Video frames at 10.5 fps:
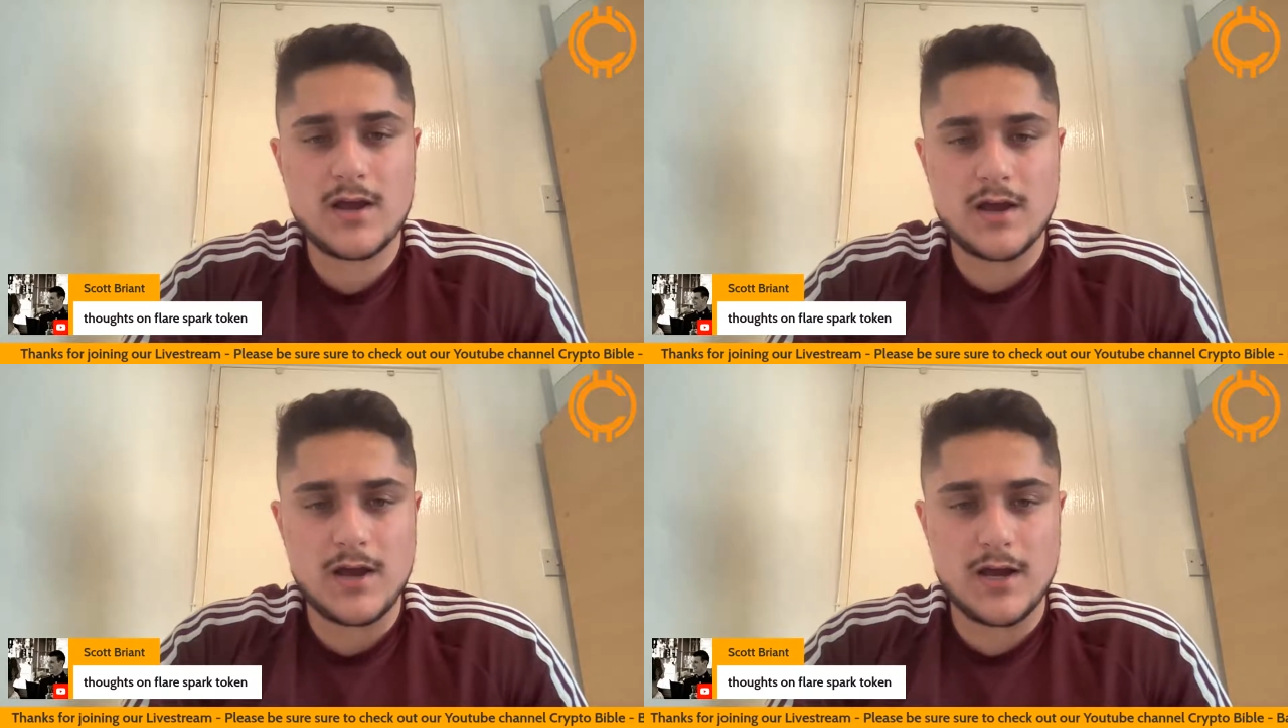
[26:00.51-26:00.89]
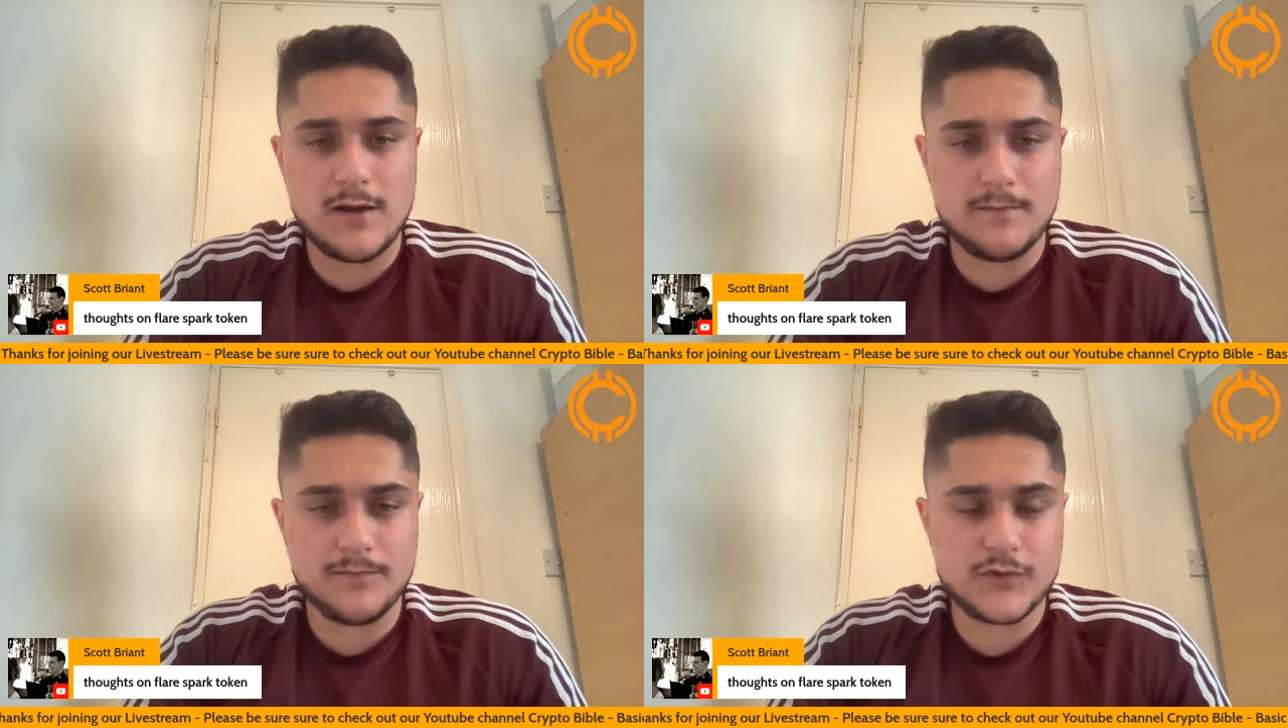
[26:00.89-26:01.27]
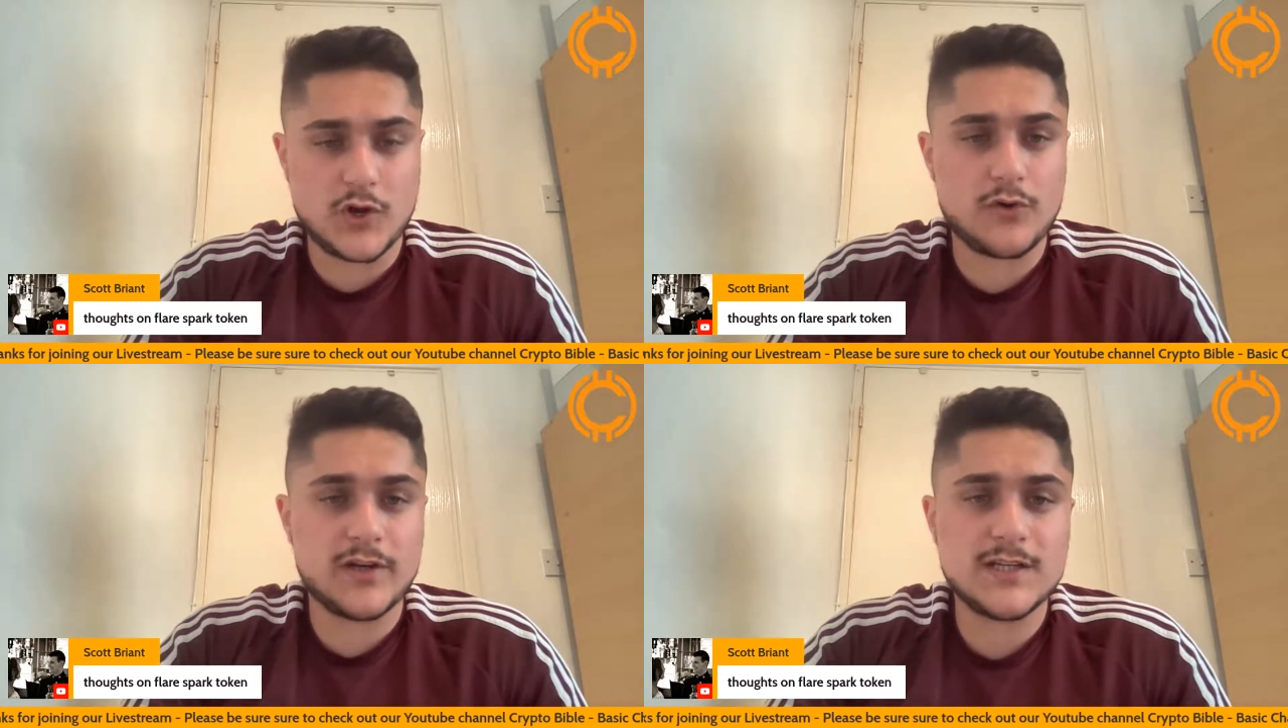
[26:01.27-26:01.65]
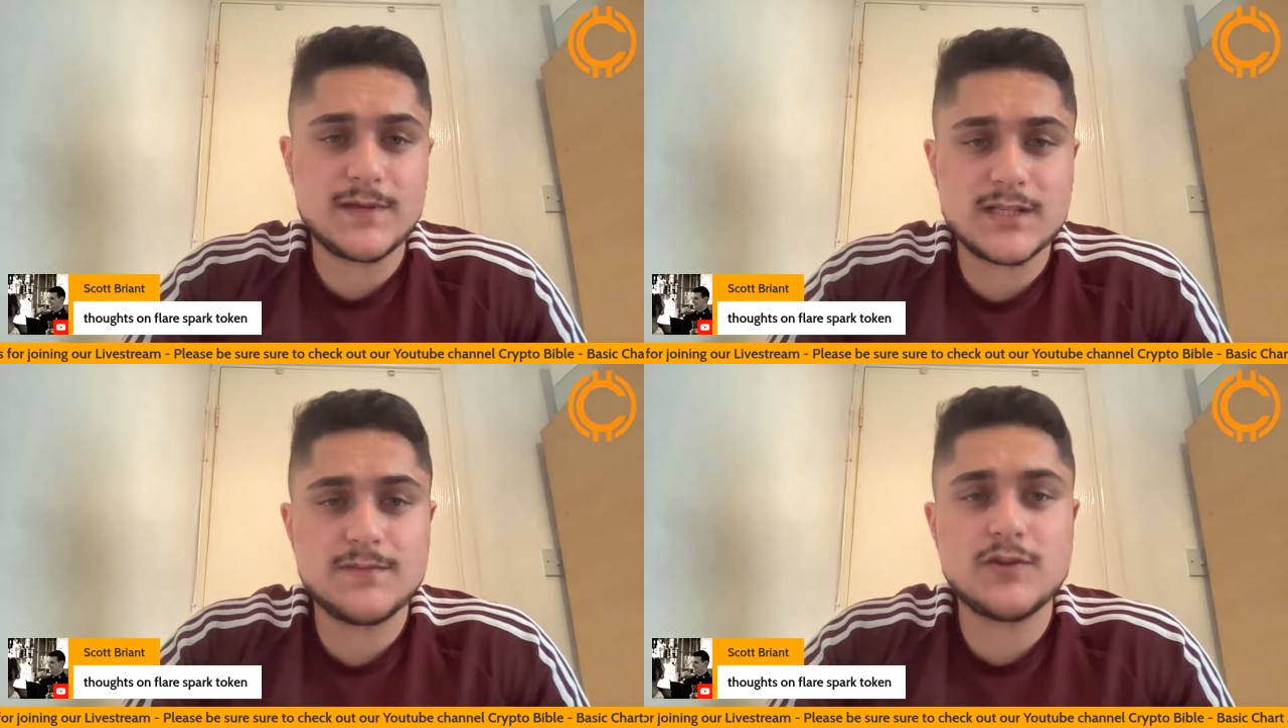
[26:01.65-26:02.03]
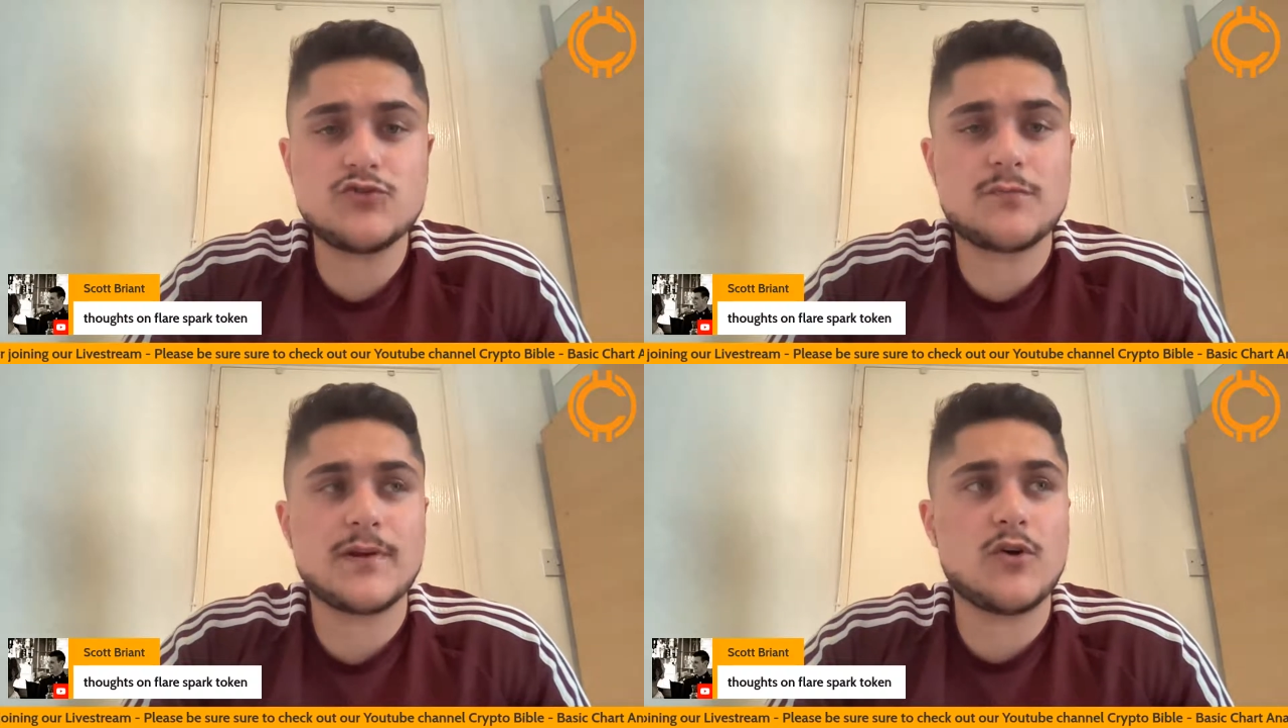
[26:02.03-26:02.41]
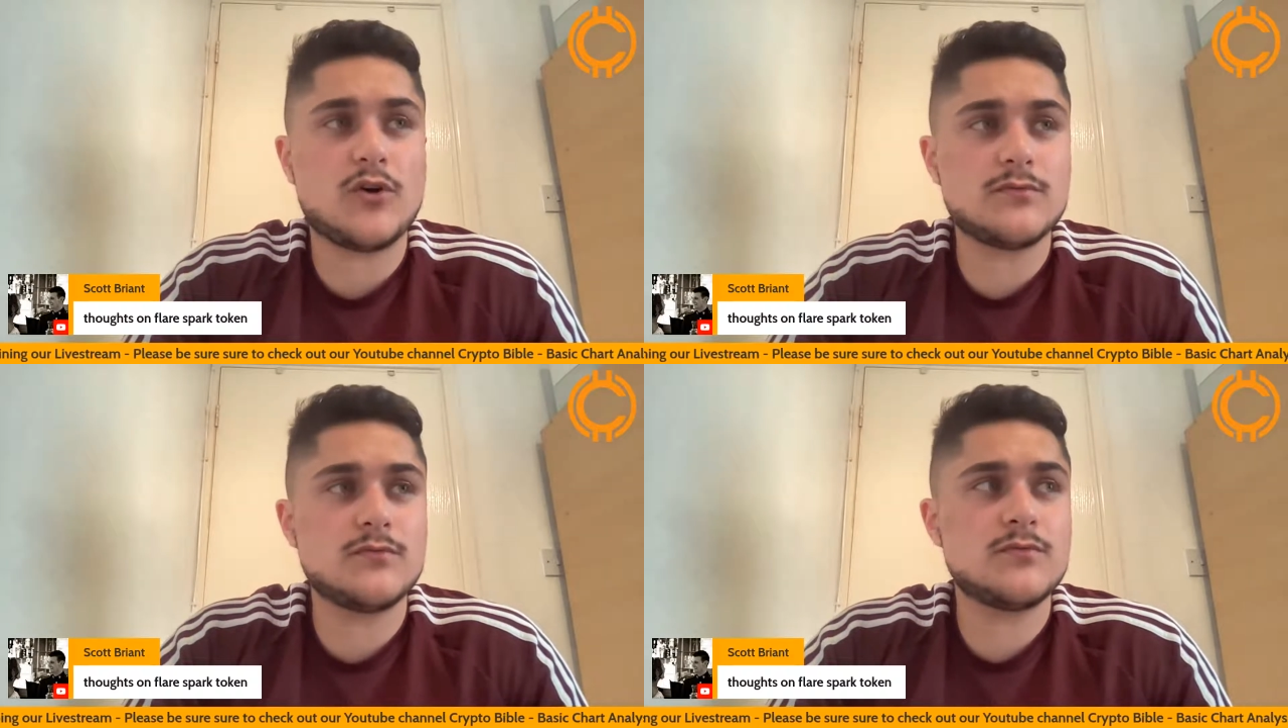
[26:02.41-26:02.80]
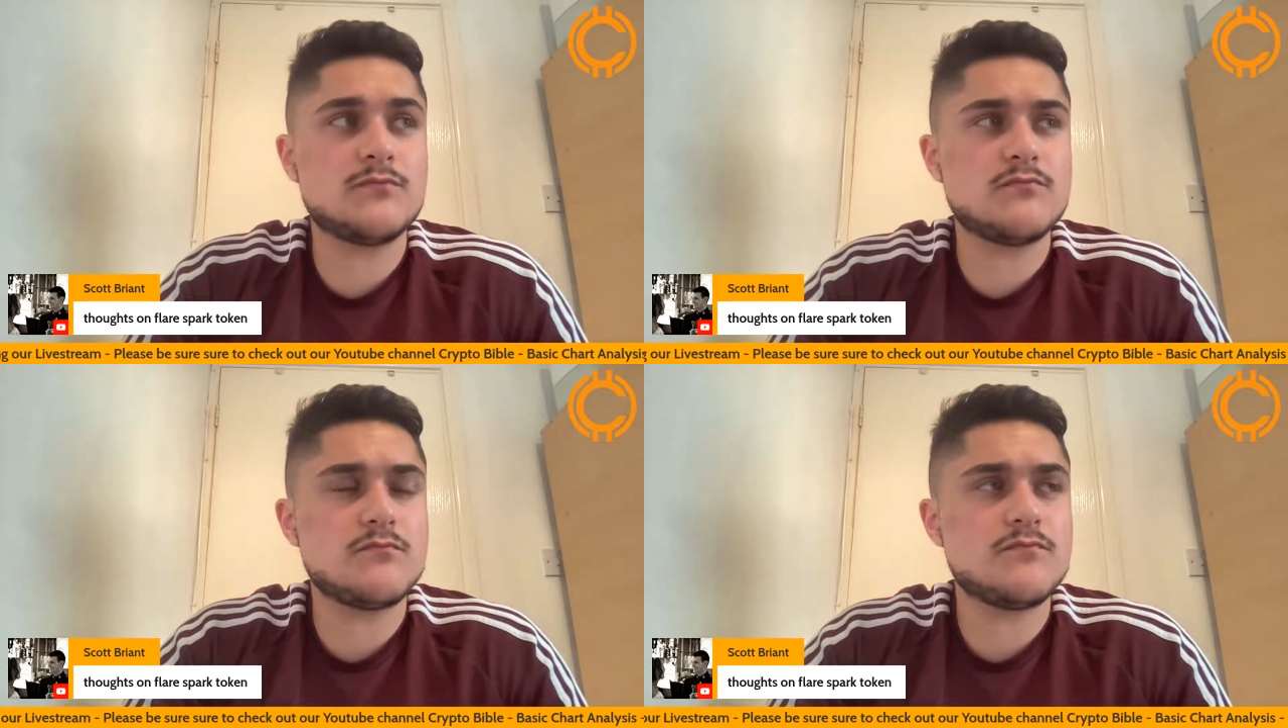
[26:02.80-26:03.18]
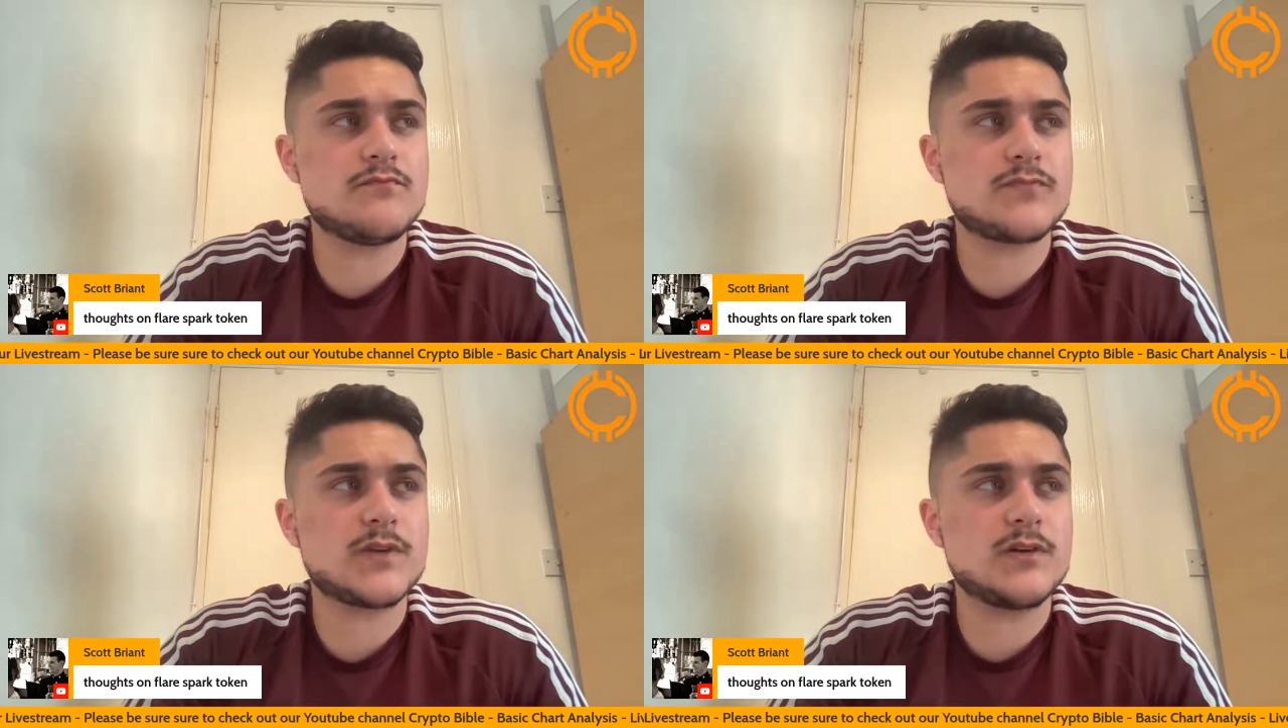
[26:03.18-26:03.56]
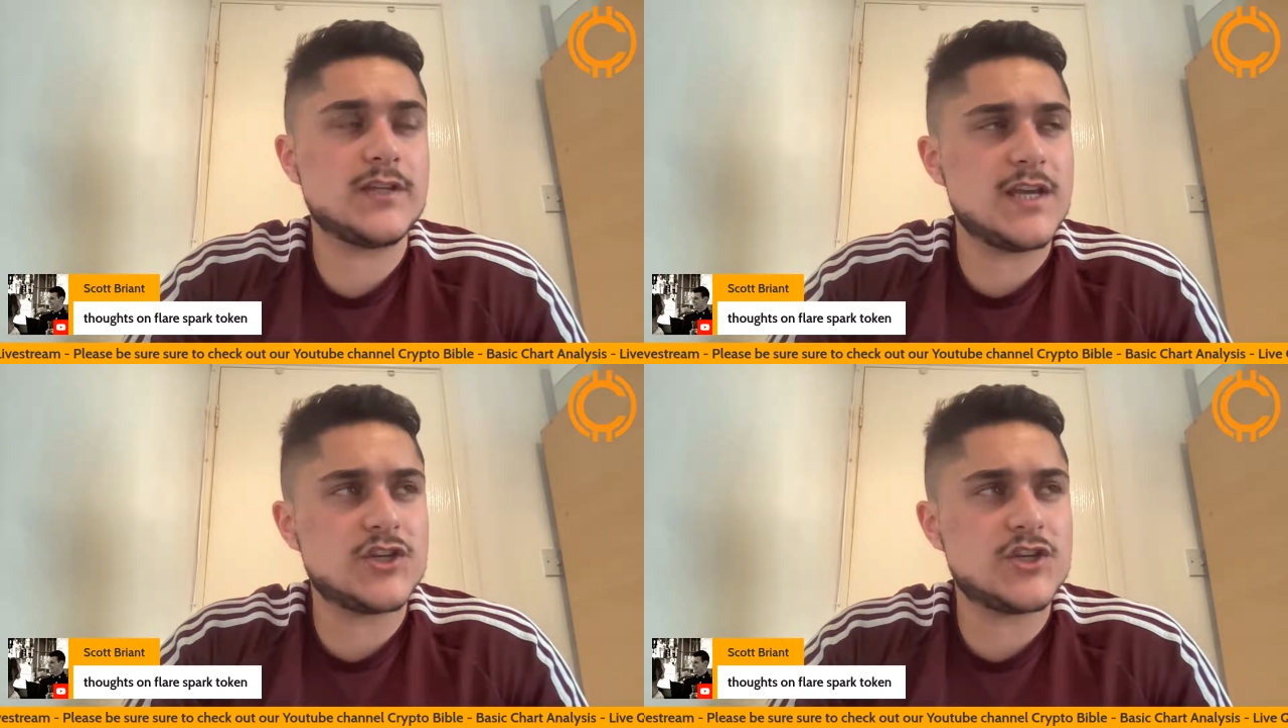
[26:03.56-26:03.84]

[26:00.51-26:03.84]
token is meant to be dropping on the